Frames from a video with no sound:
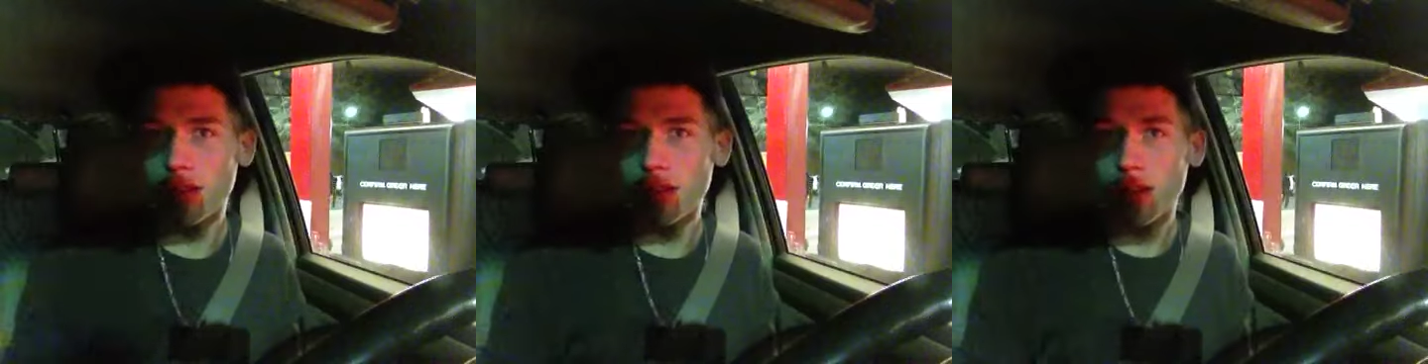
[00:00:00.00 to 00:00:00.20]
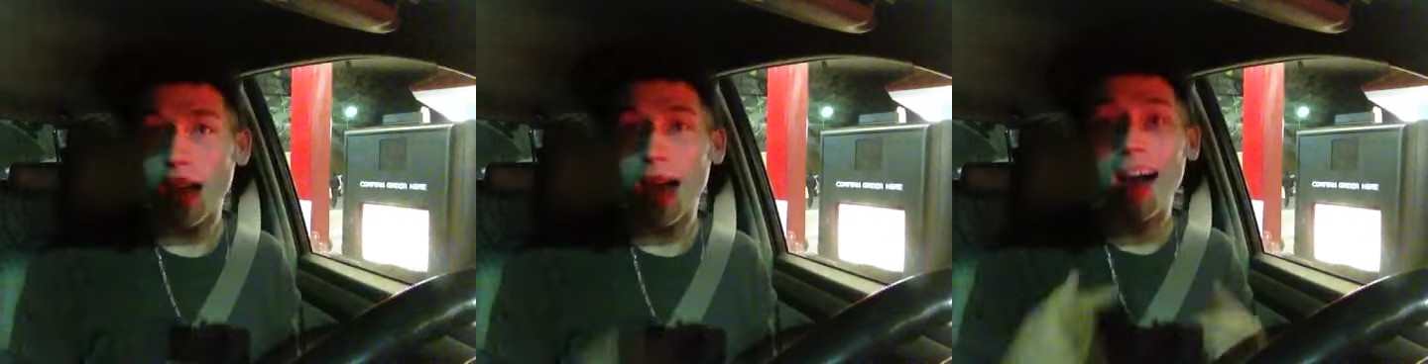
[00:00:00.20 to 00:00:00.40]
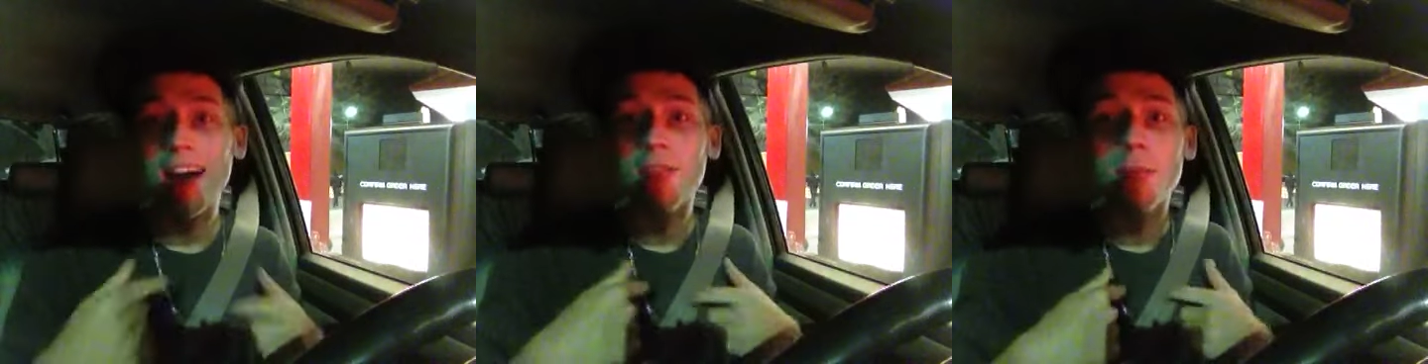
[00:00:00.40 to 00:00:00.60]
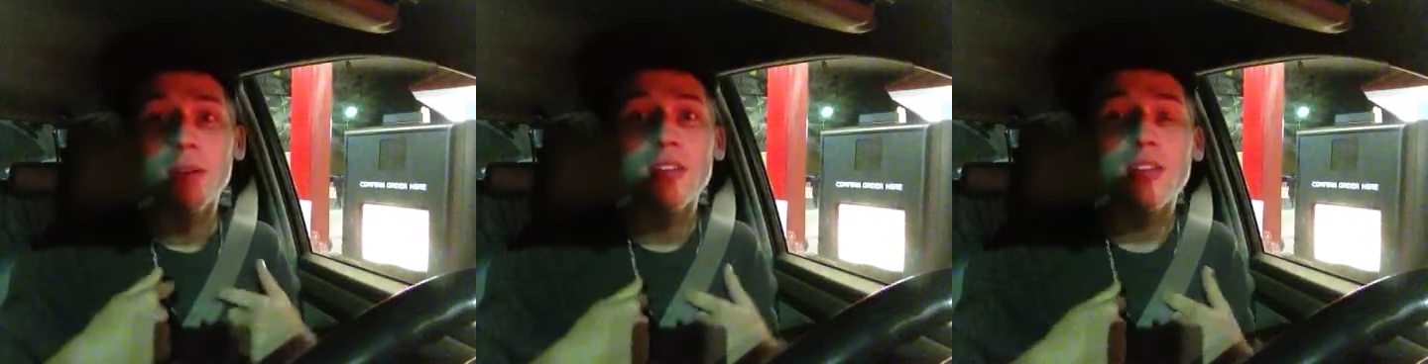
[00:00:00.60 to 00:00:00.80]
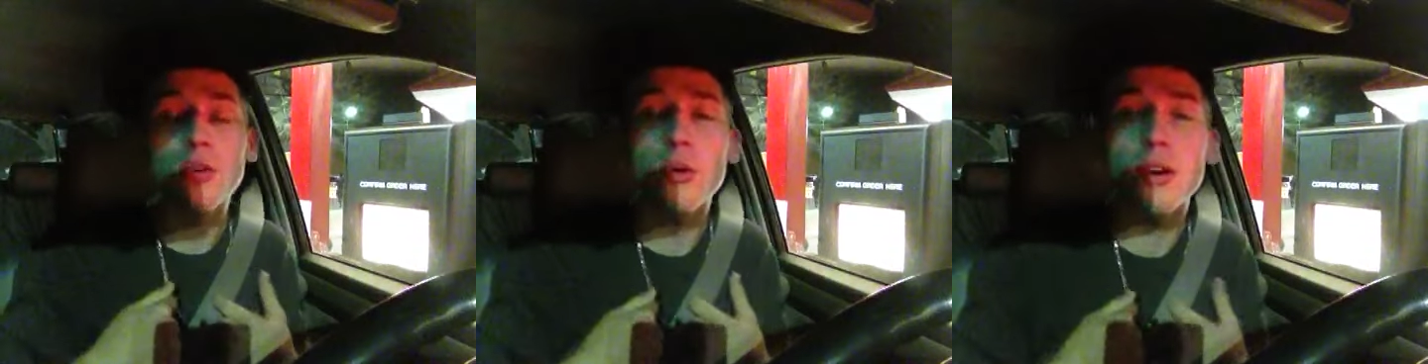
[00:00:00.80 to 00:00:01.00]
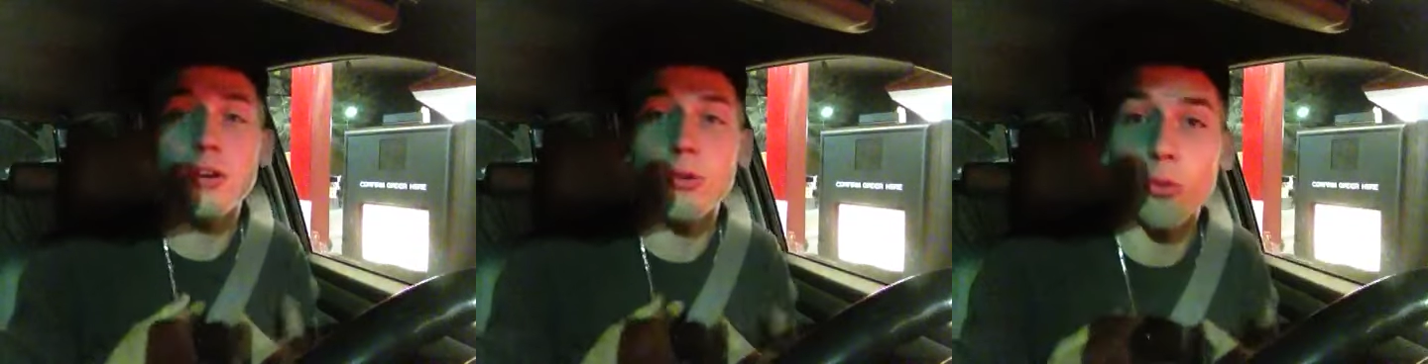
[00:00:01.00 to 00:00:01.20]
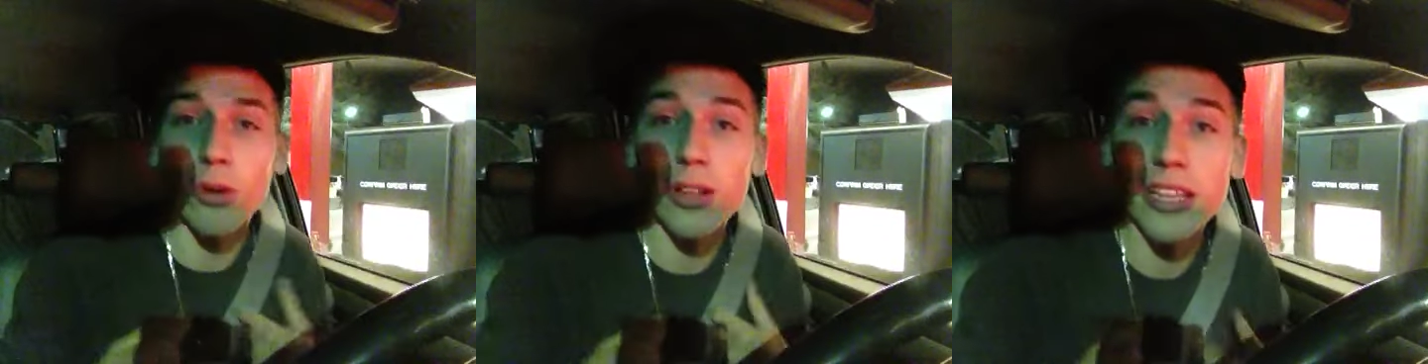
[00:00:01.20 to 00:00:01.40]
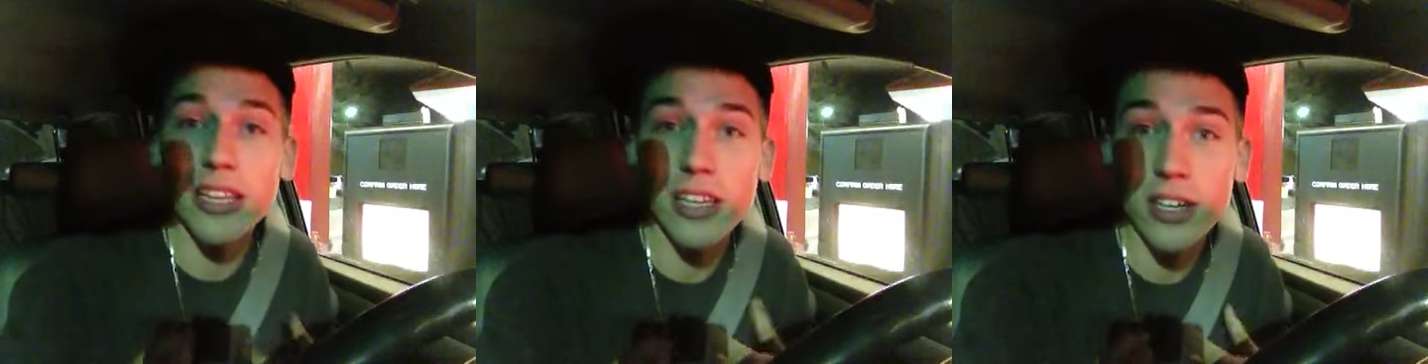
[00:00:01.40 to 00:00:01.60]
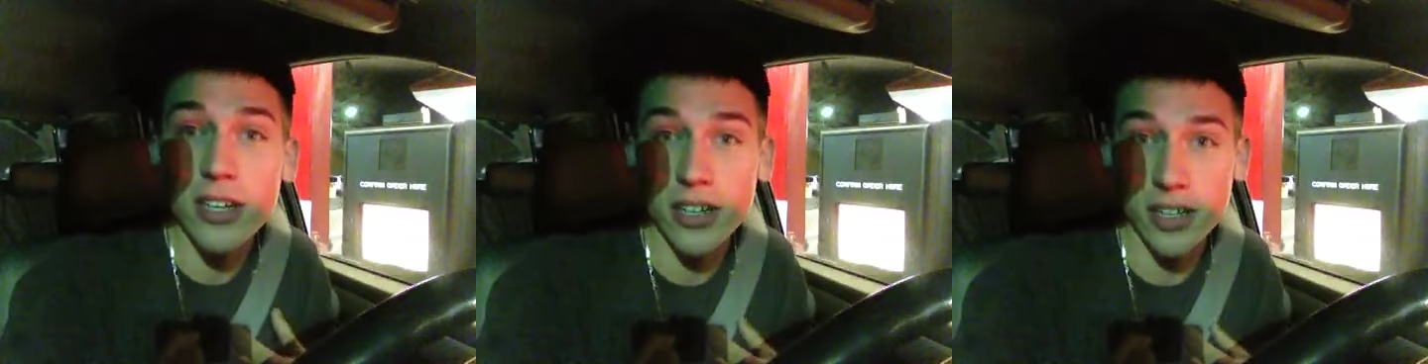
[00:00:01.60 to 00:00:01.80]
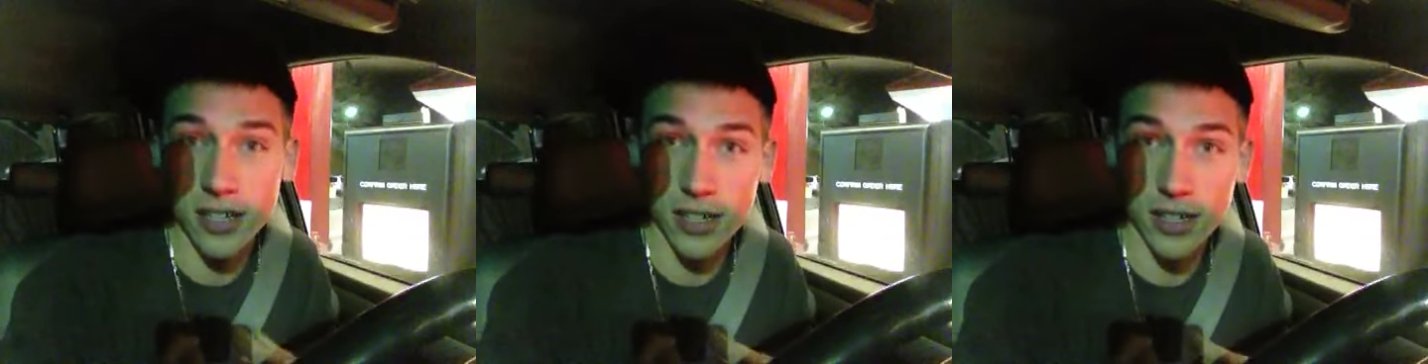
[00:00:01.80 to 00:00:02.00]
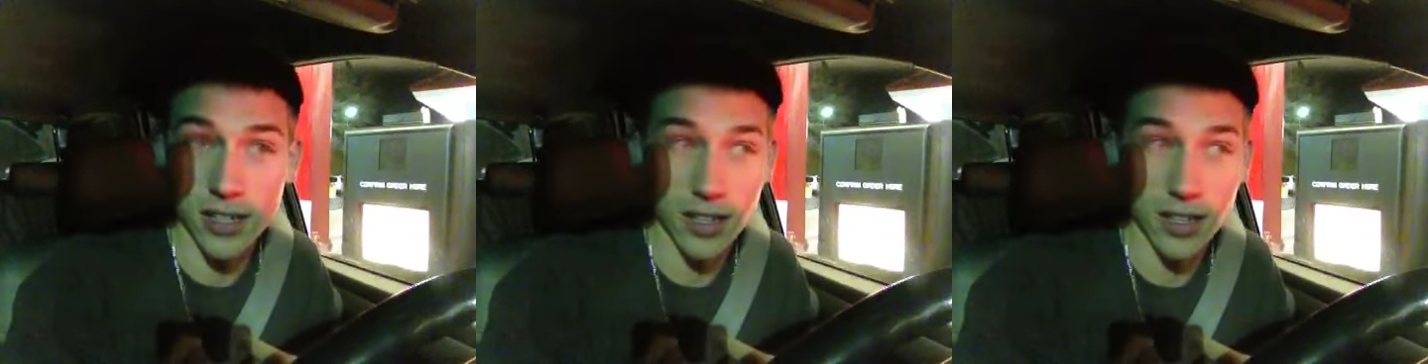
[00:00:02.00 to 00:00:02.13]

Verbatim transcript: Beers. I've been doing really good